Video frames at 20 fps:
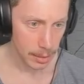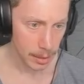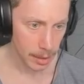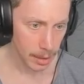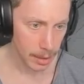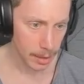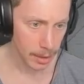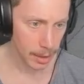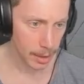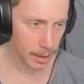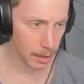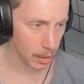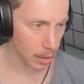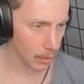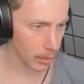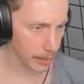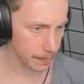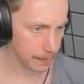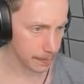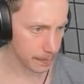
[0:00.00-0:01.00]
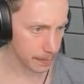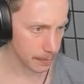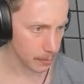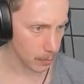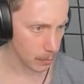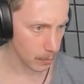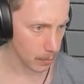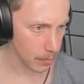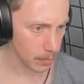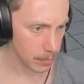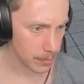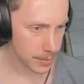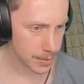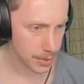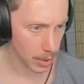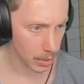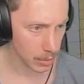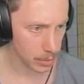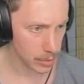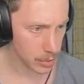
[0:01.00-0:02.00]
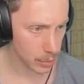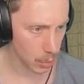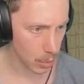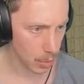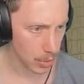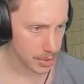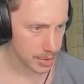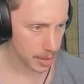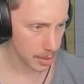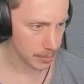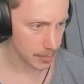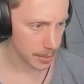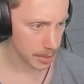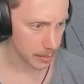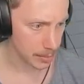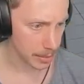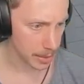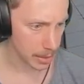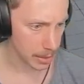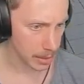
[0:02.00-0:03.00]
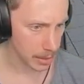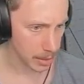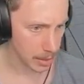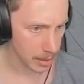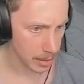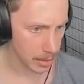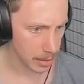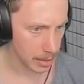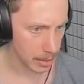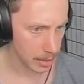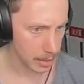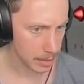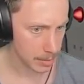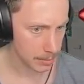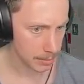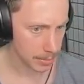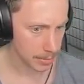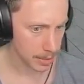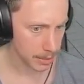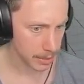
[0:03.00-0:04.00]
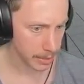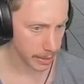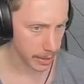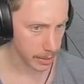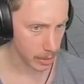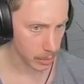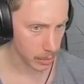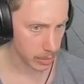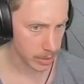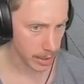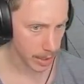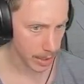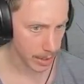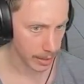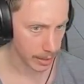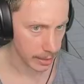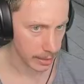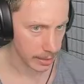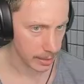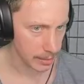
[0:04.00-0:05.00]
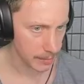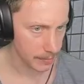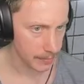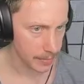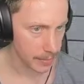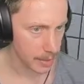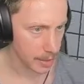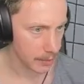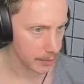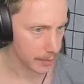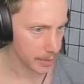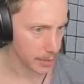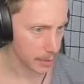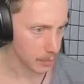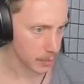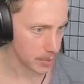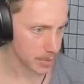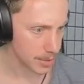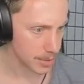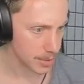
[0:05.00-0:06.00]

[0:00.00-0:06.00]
Uh, all right. So doors appear to be completely a-okay. Everything was...